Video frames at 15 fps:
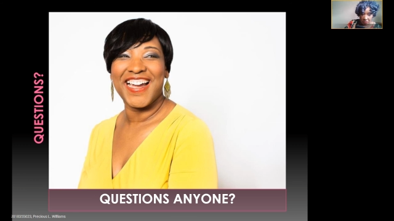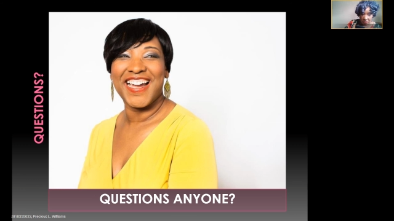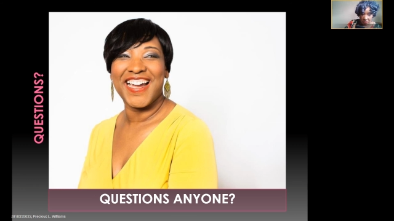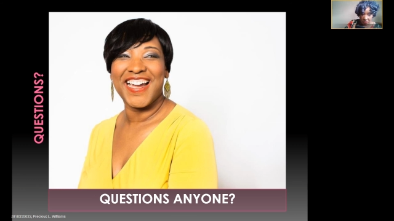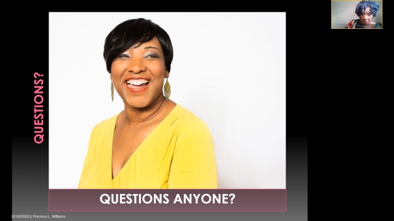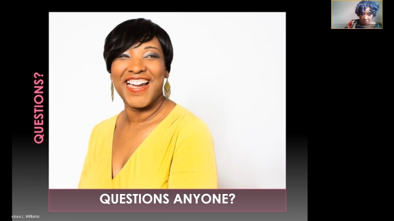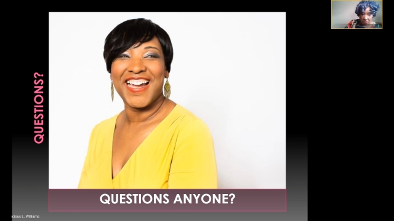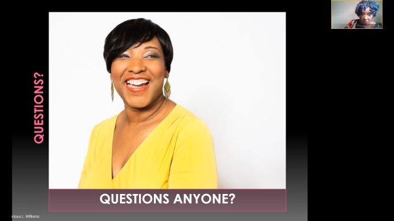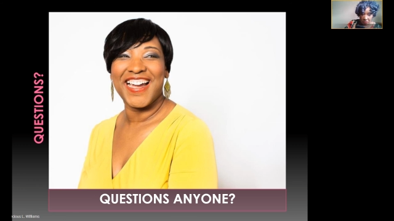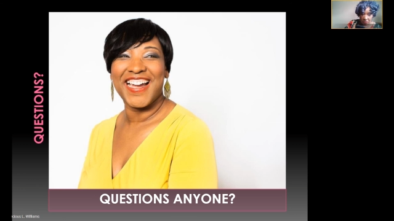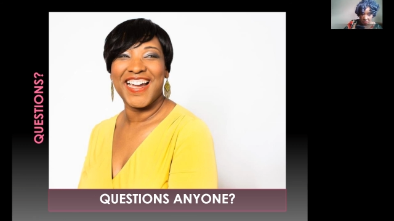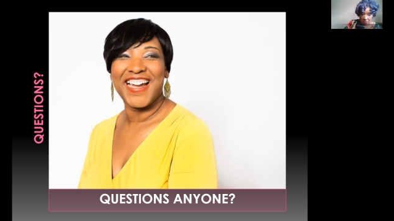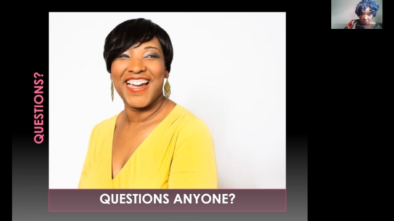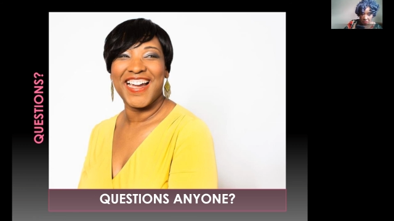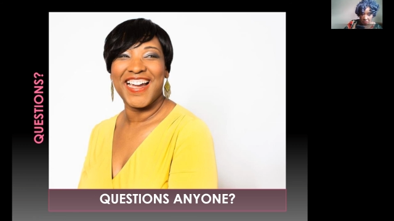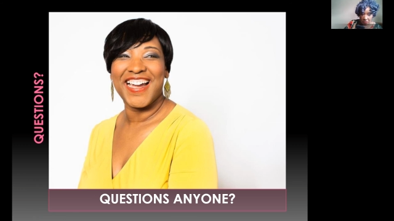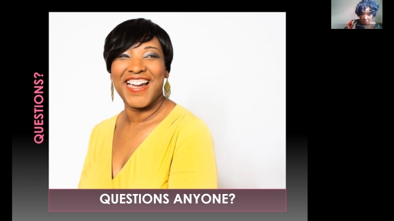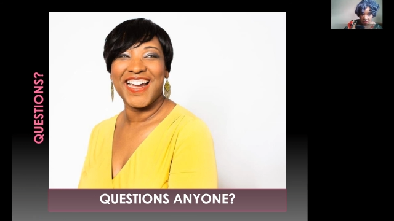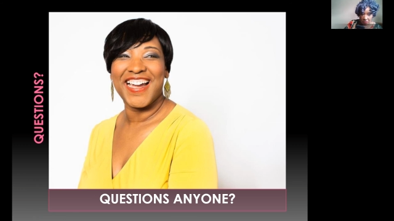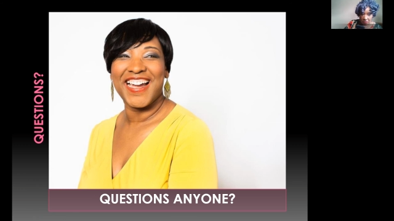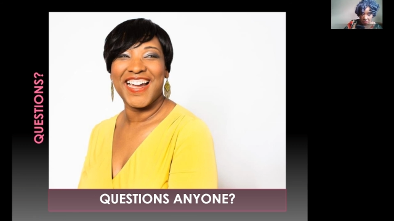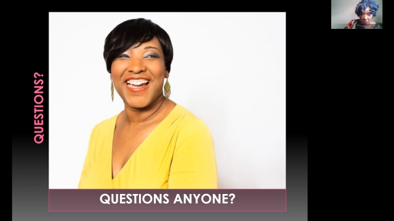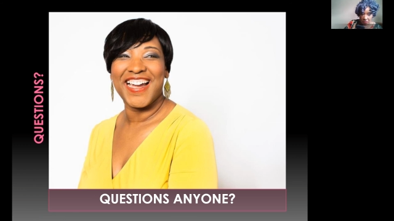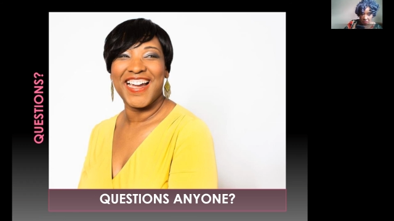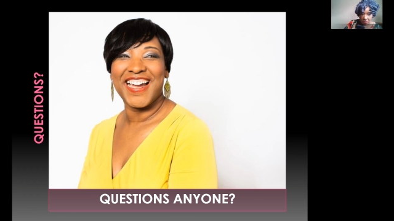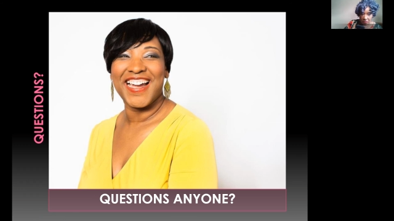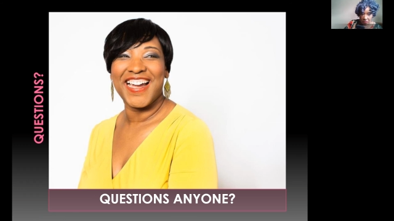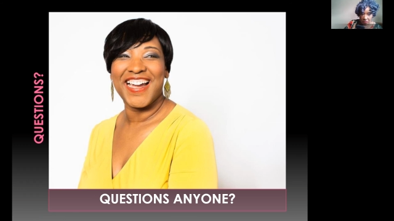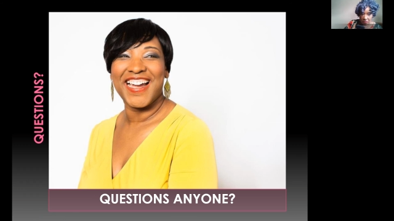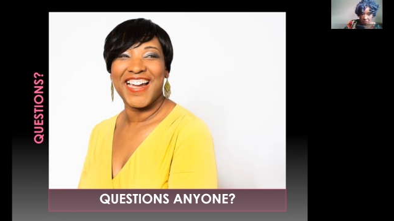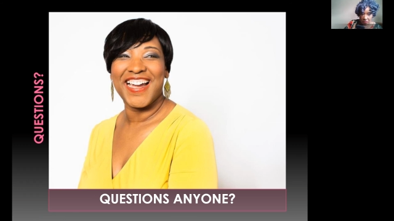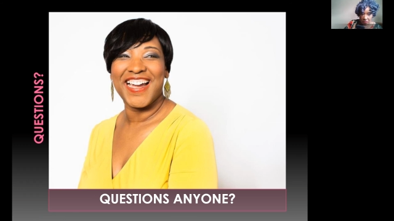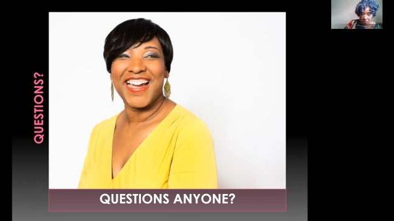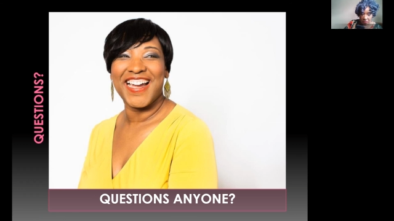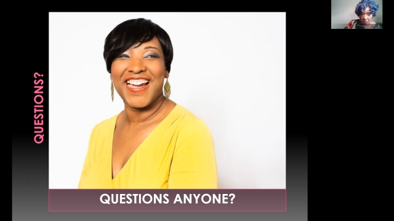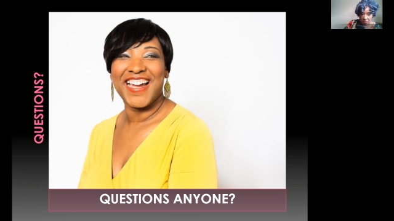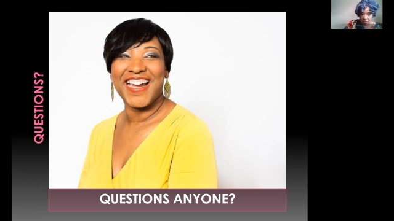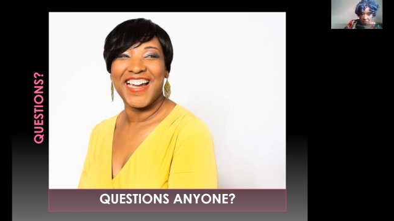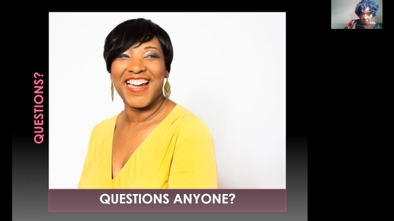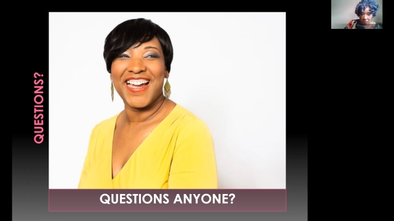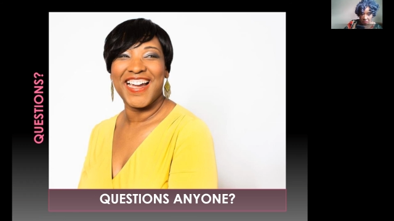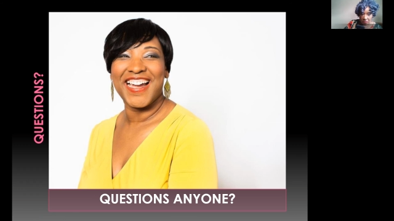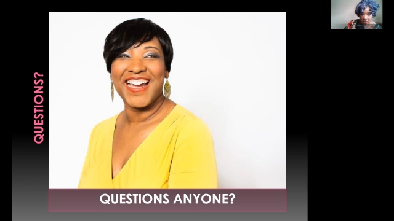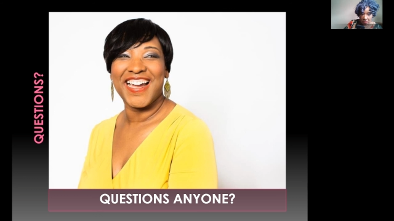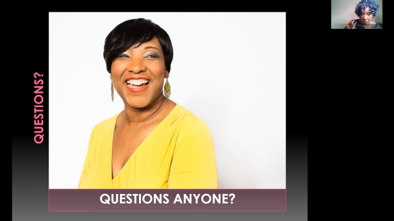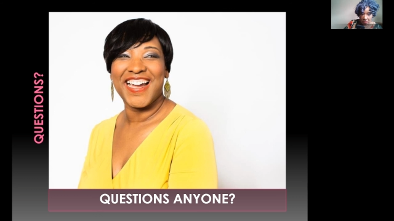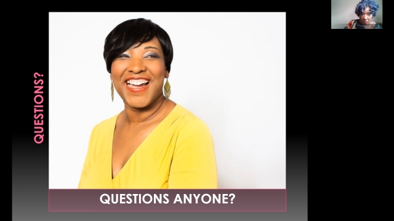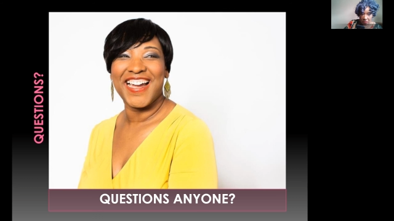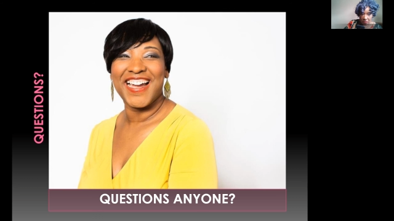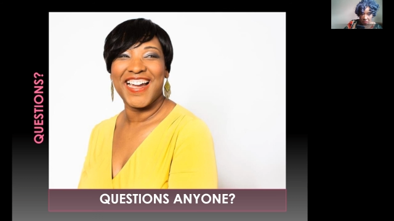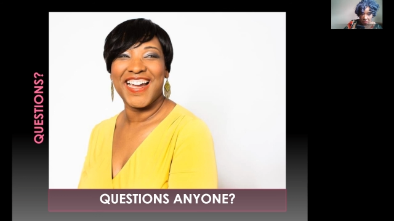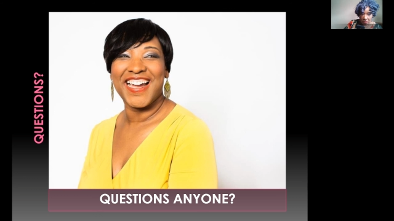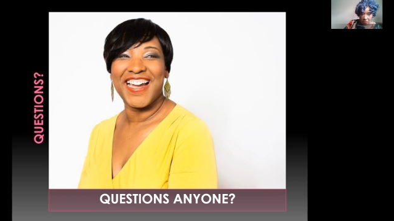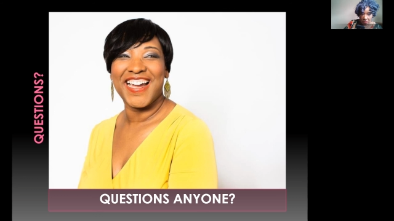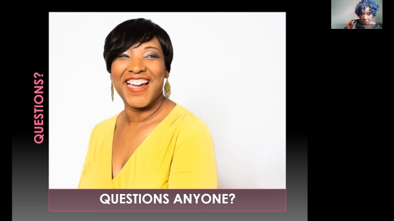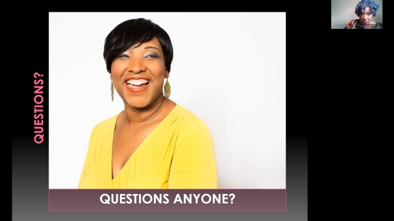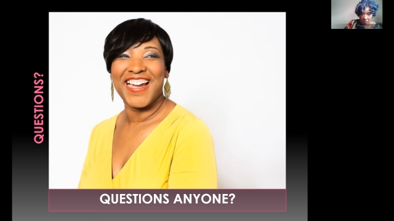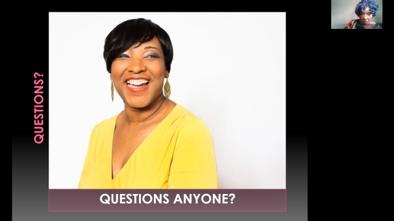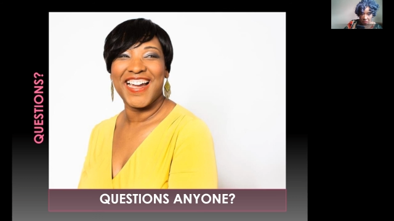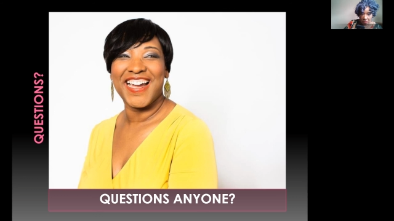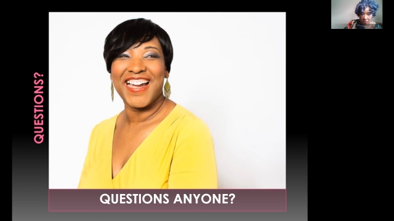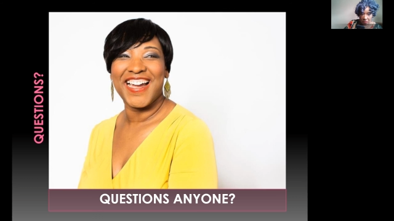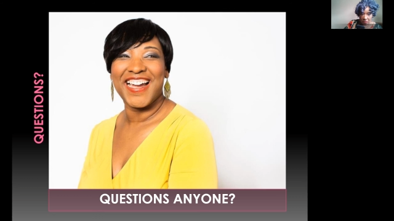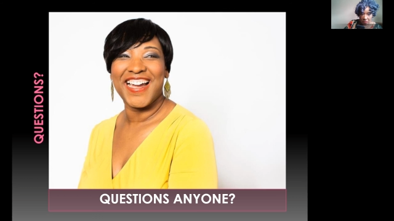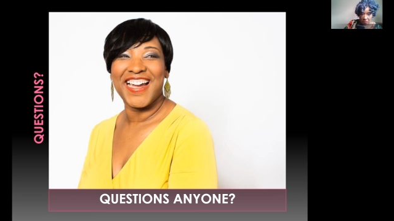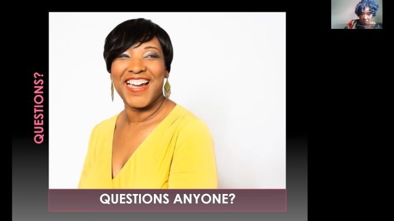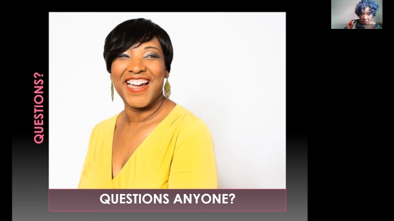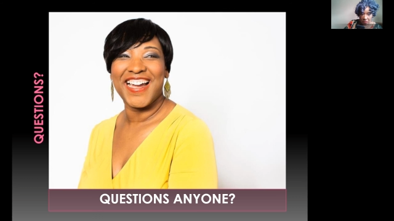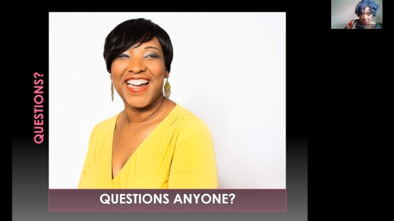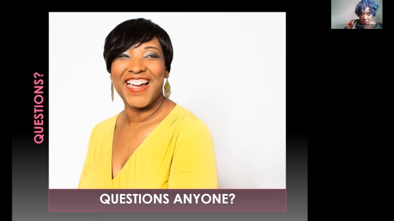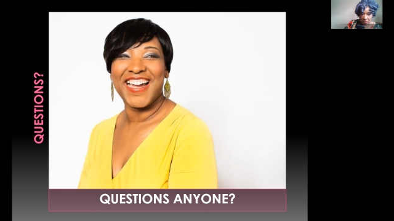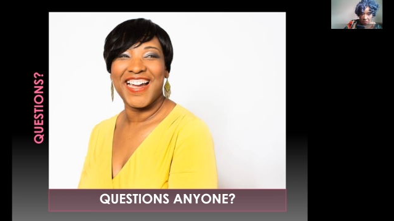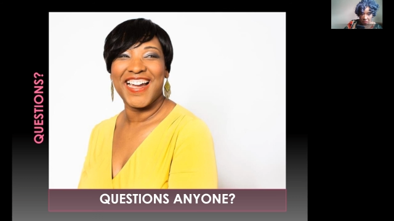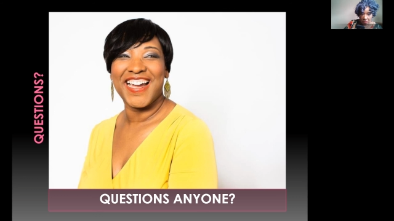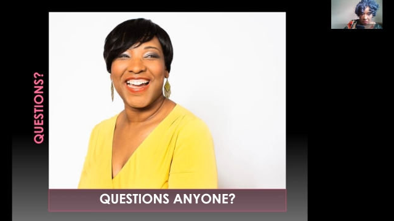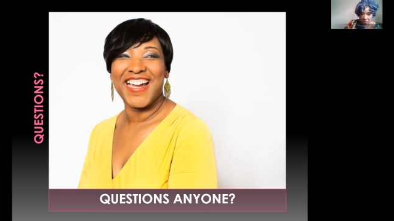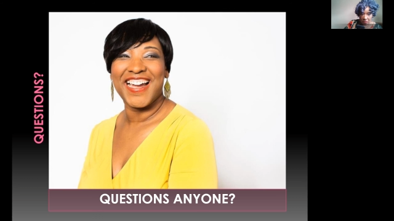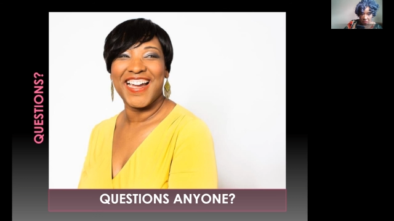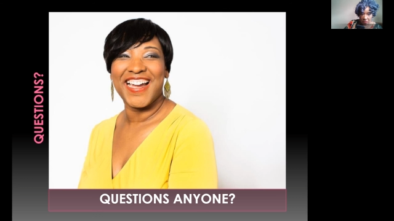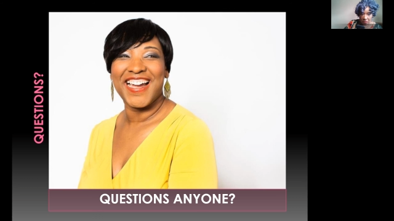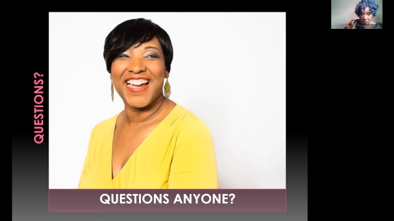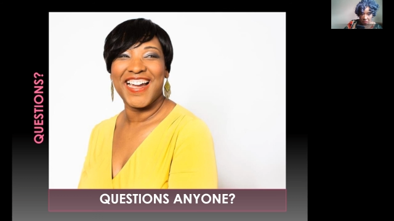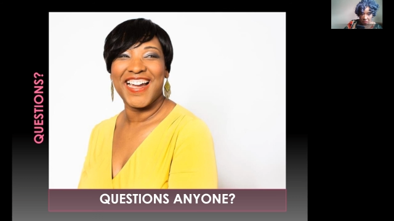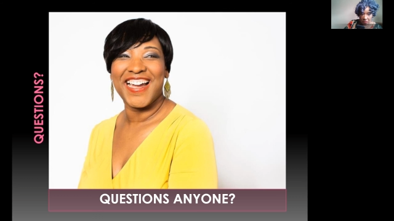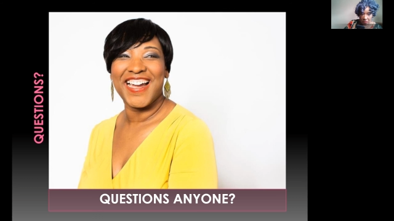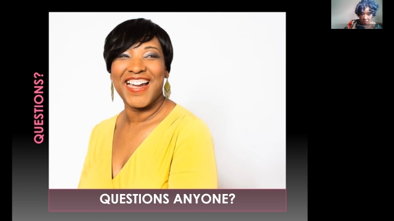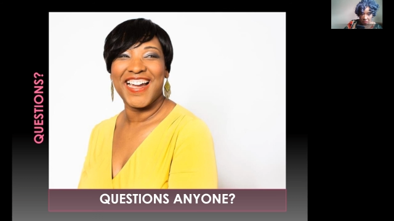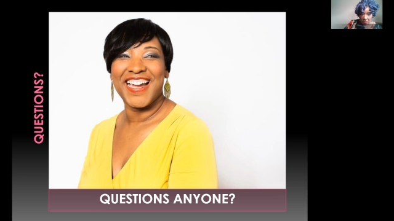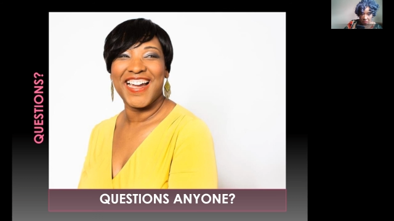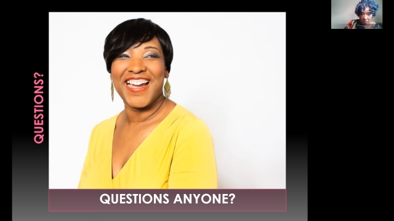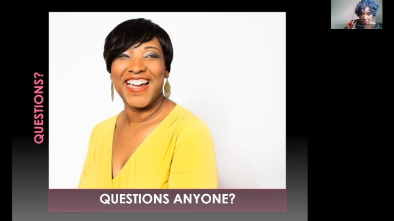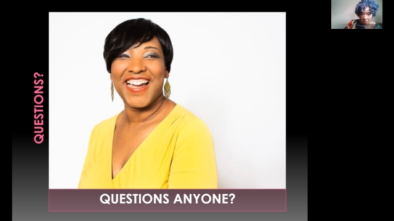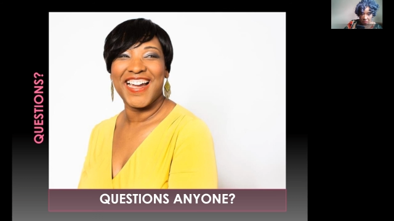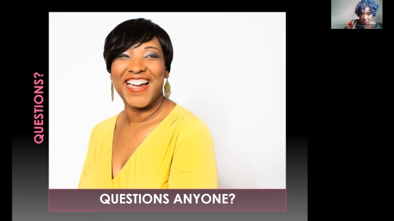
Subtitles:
(silence)